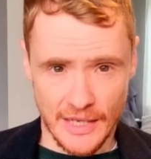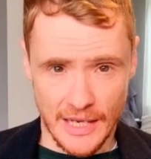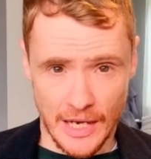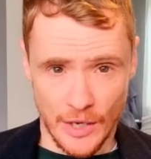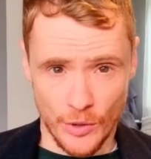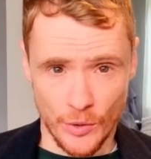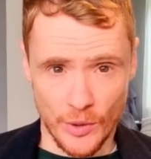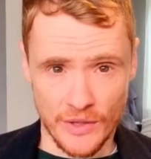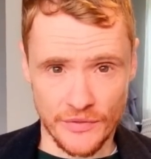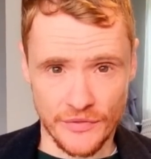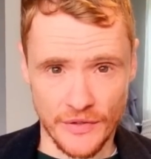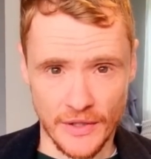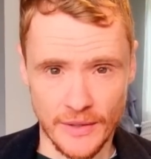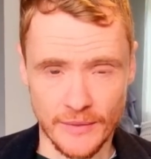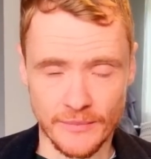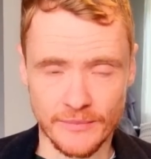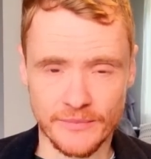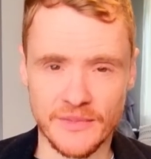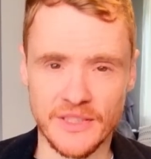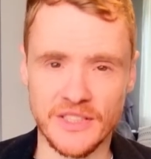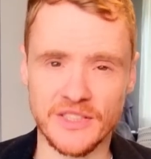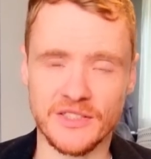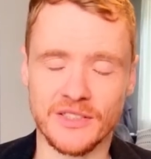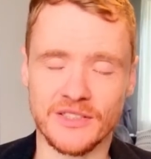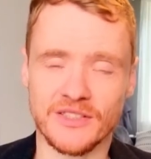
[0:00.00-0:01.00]

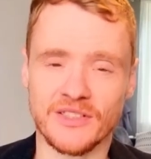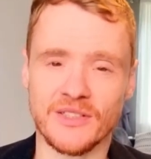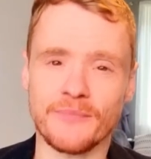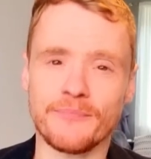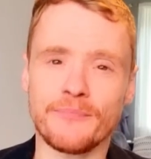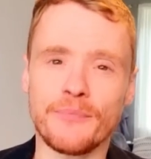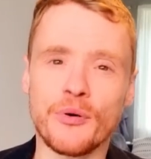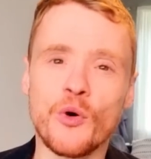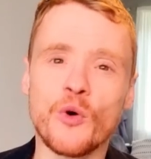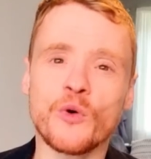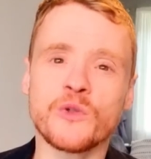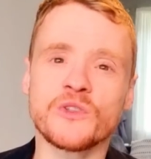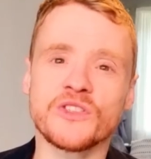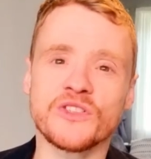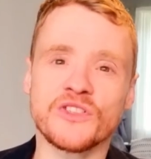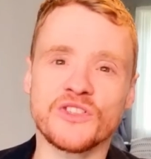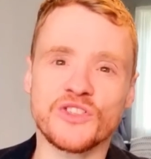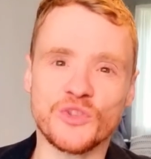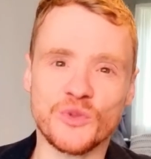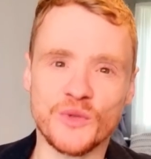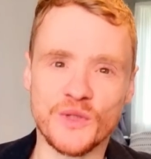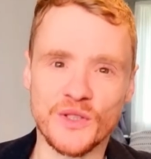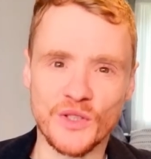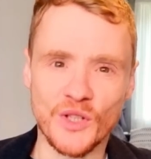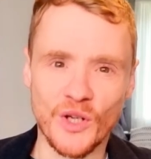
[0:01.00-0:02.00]
However, it is
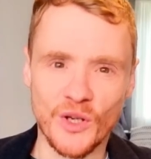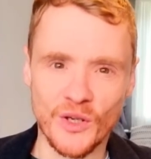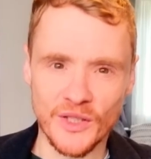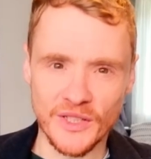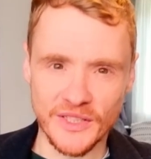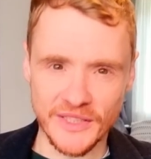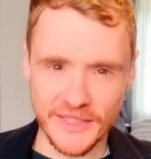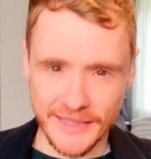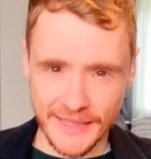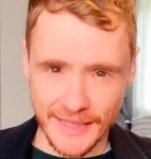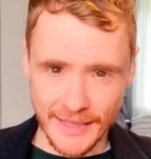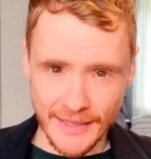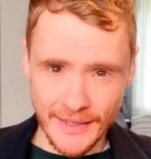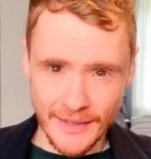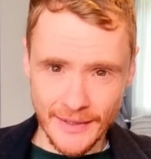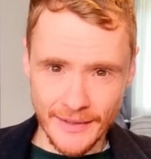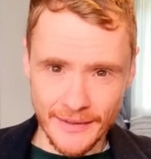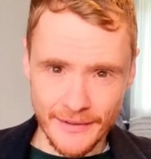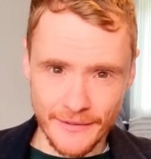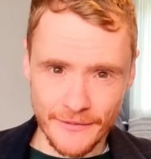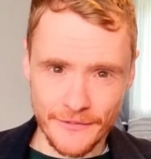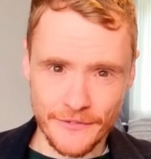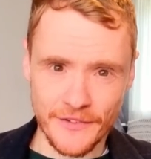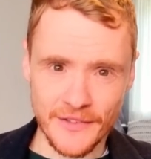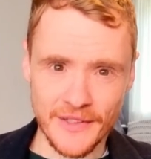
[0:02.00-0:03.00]
important to acknowledge
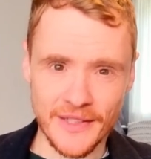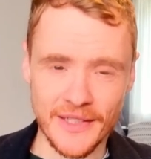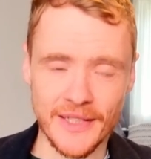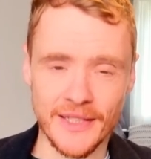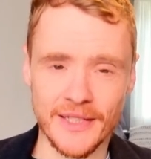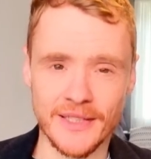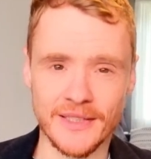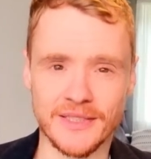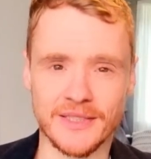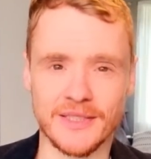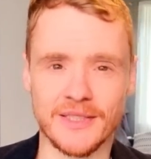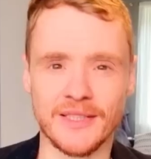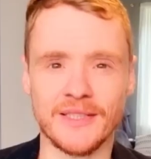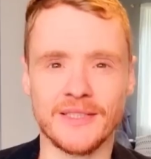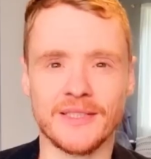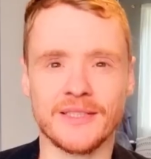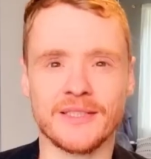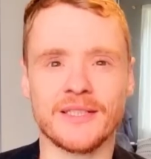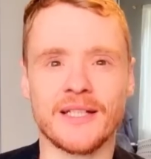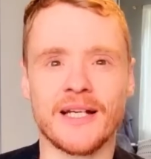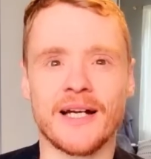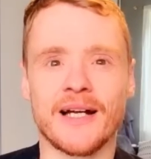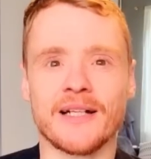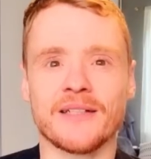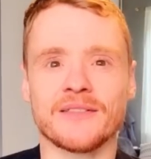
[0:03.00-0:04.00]
that for years these
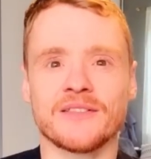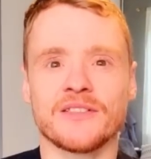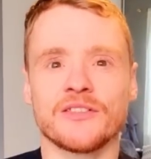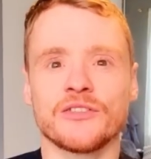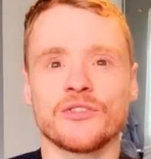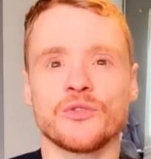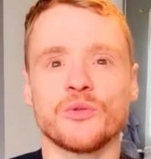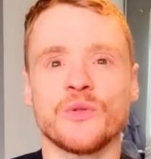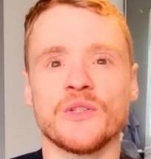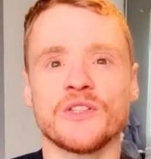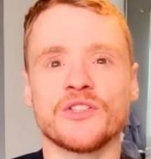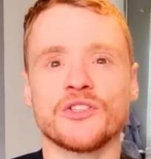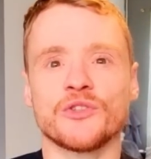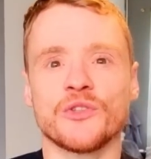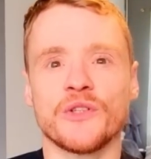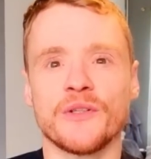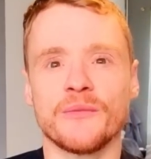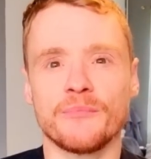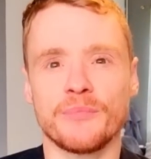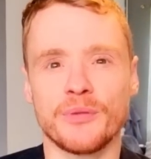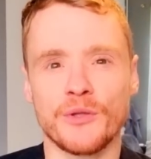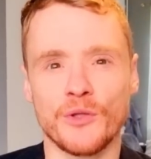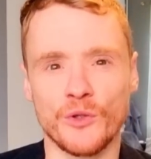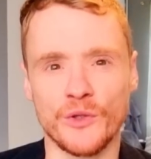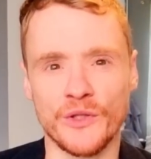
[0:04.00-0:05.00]
sacked Twitter
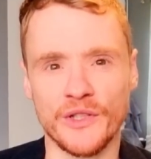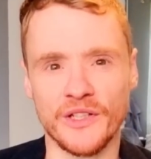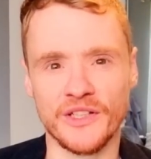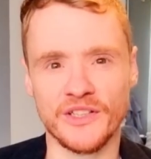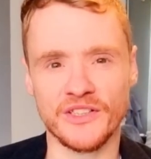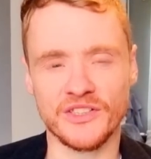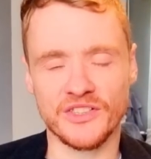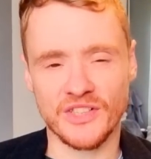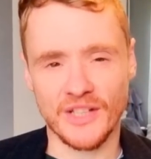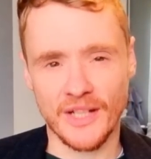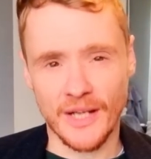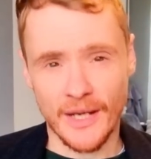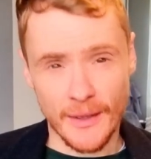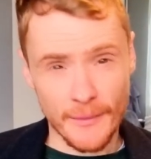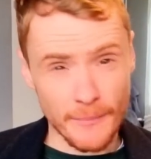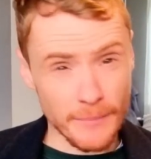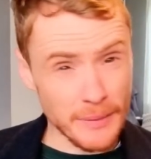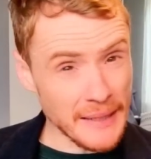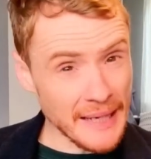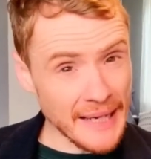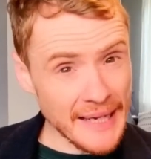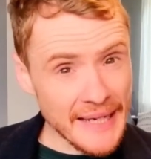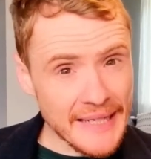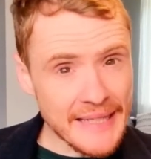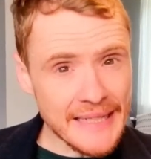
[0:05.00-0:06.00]
employees
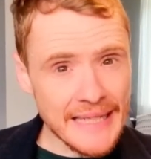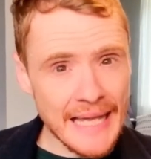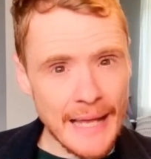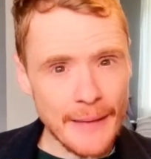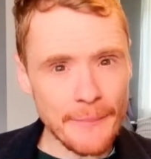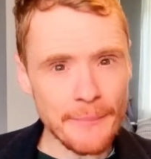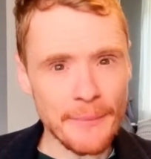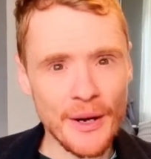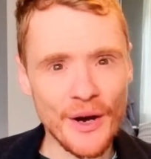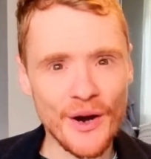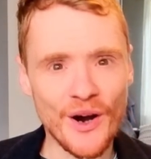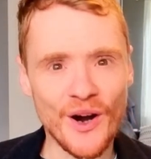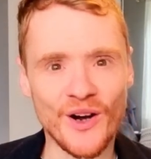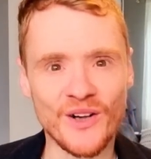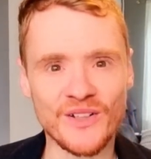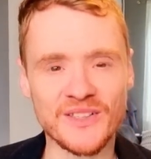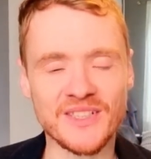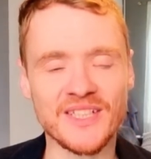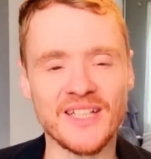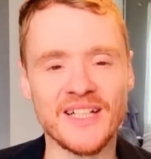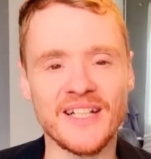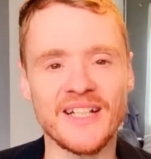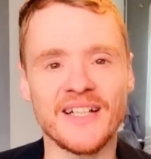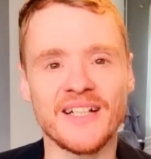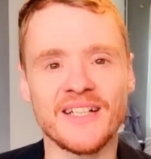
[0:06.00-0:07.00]
played their
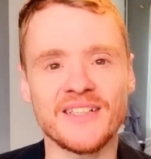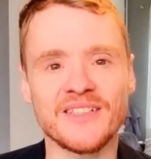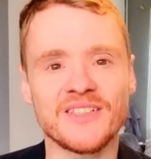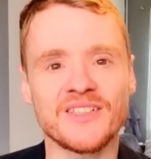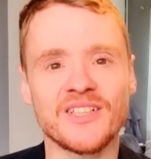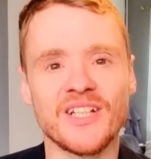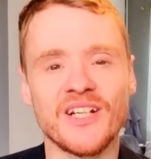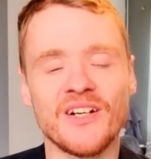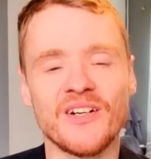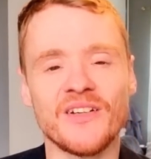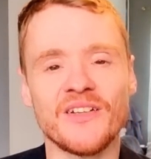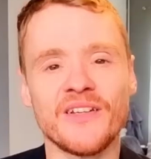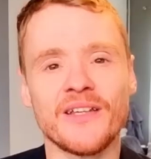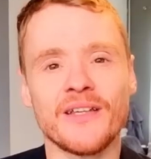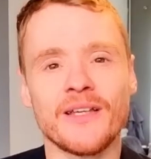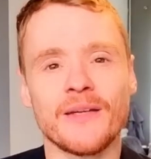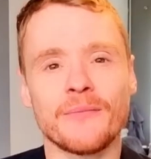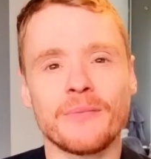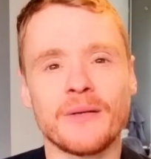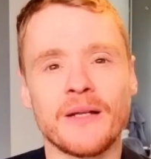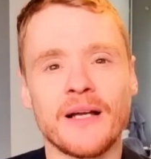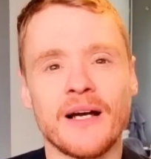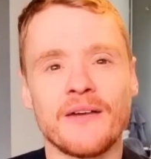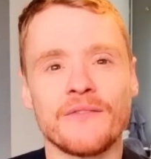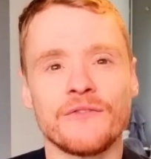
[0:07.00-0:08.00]
part in turning the
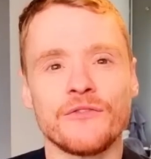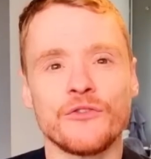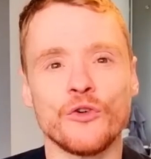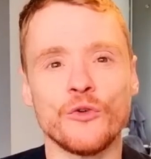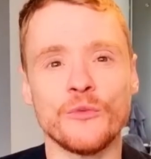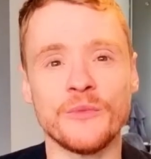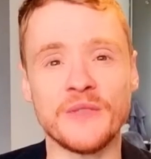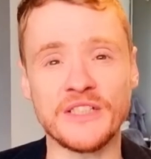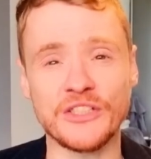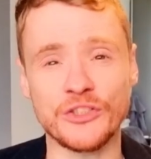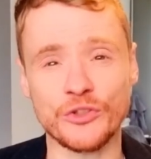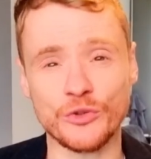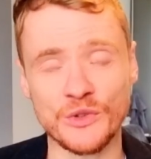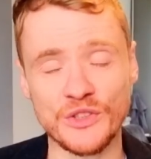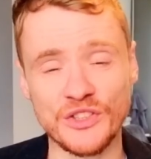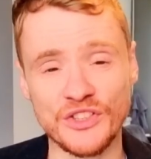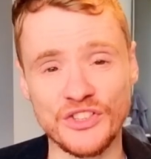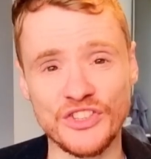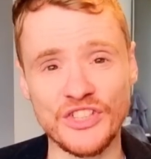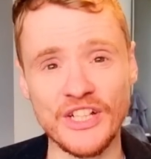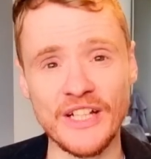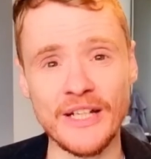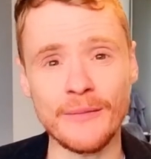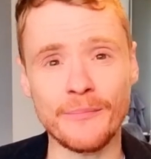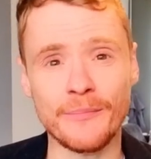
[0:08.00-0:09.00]
platform into a
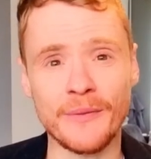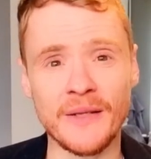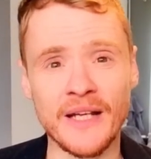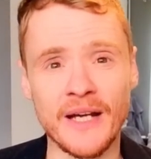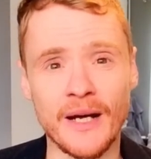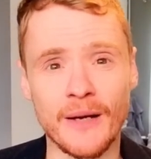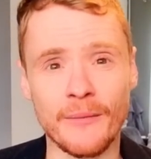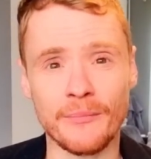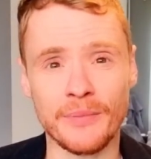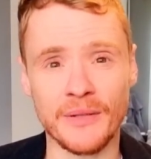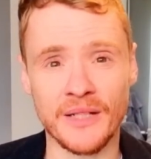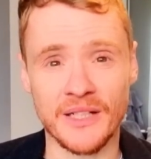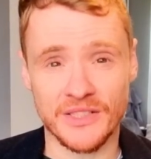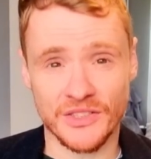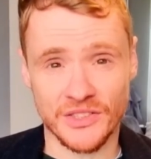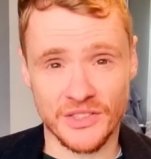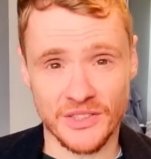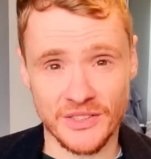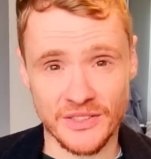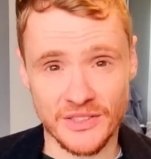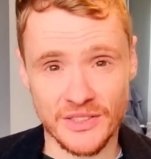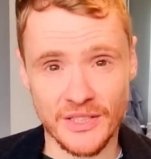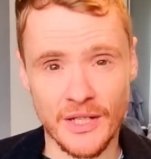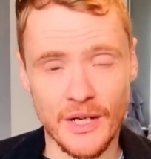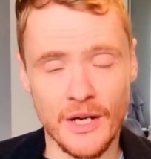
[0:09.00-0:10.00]
deeply
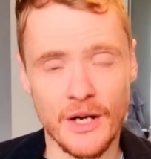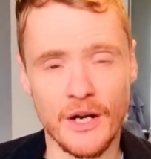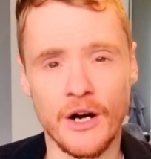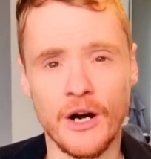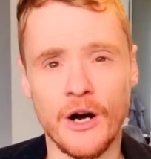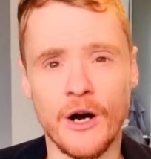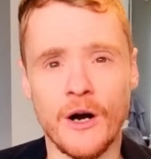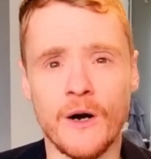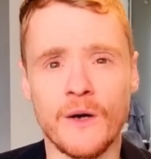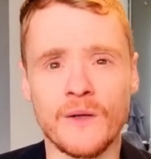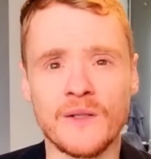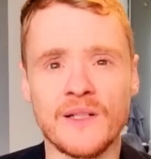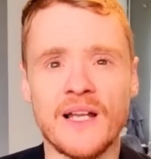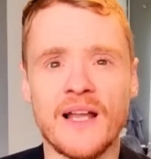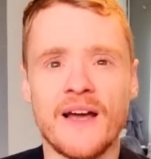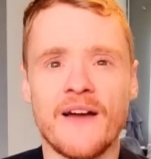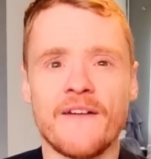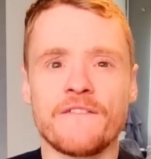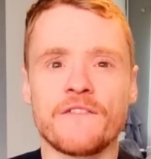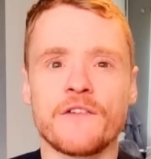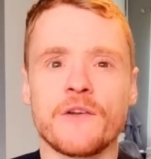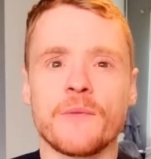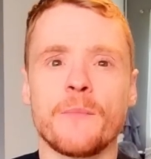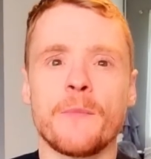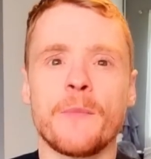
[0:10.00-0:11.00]
unpleasant,
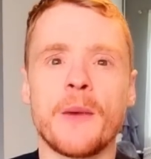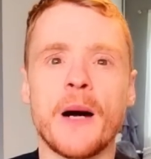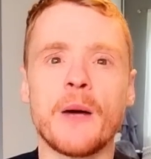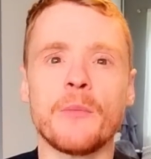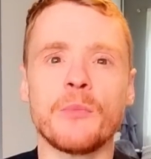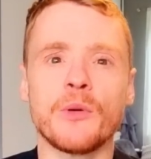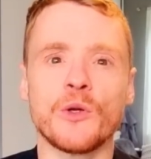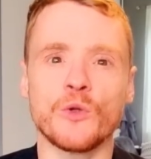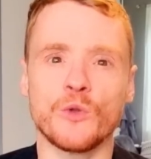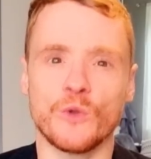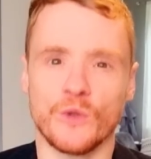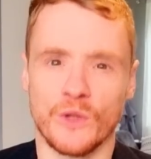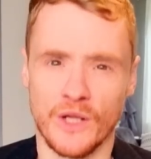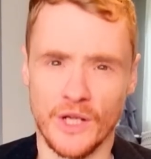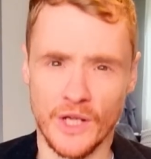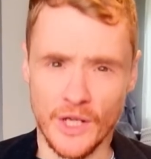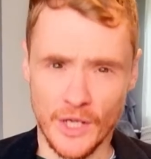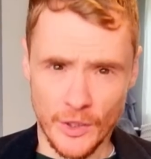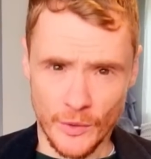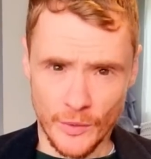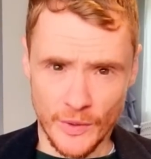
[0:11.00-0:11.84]
hard-left bubble,